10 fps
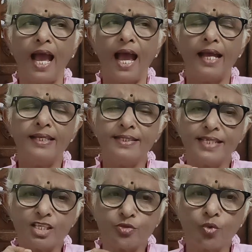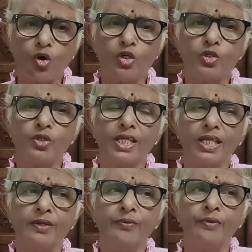I just want to
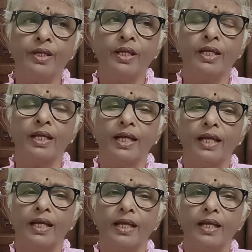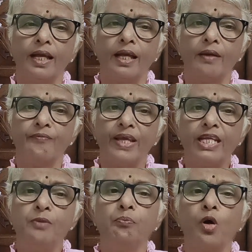give a
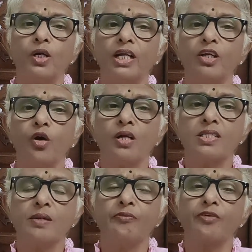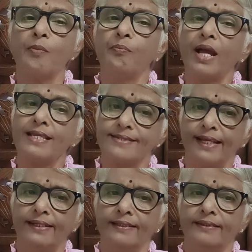very important concept from my
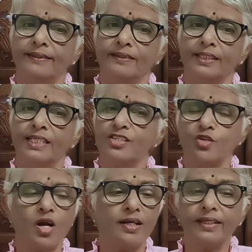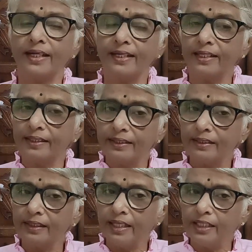side. It is not written
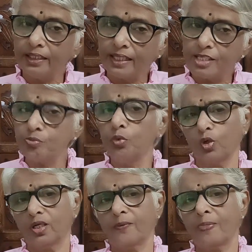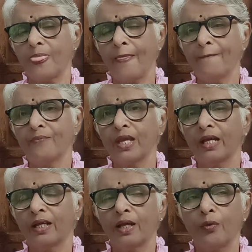in his book.
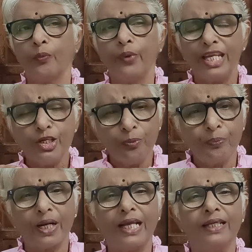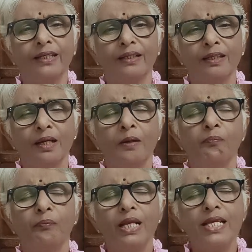When you pray,
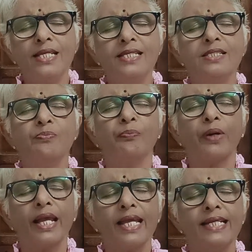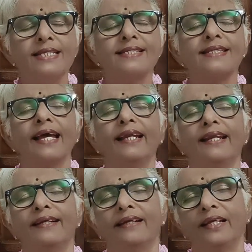please pray it
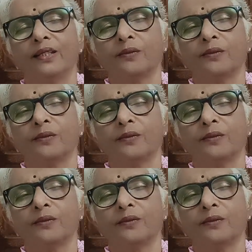silently.